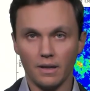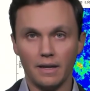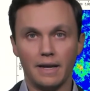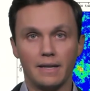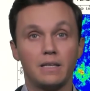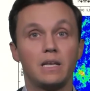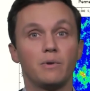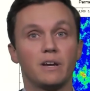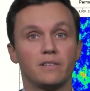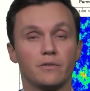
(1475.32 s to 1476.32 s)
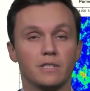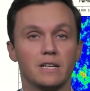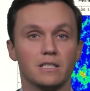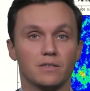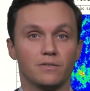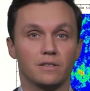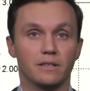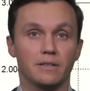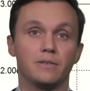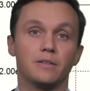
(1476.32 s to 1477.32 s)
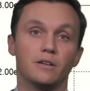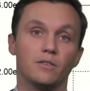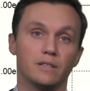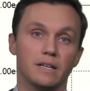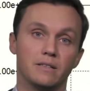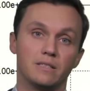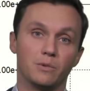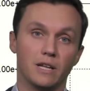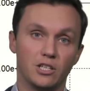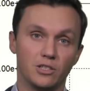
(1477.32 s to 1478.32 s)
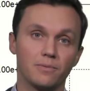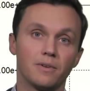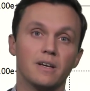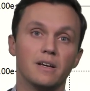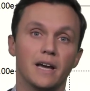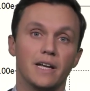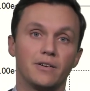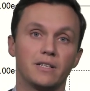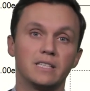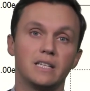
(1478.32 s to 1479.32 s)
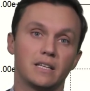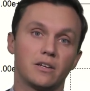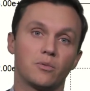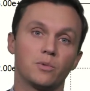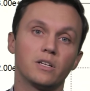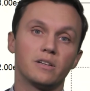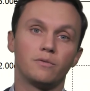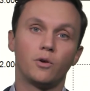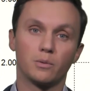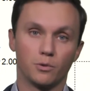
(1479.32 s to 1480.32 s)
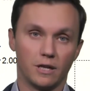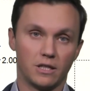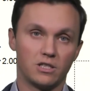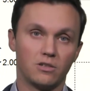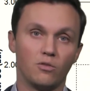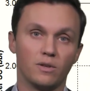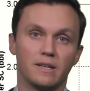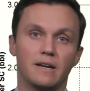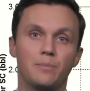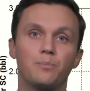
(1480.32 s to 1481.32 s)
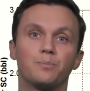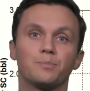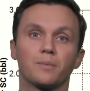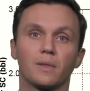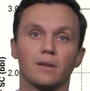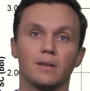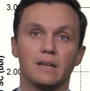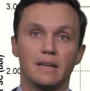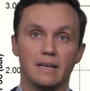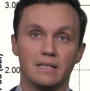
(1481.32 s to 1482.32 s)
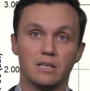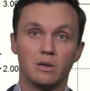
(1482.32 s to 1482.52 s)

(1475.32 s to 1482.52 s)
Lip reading: And here we have the results of that simulation, and you can see that the cumulative water production over time is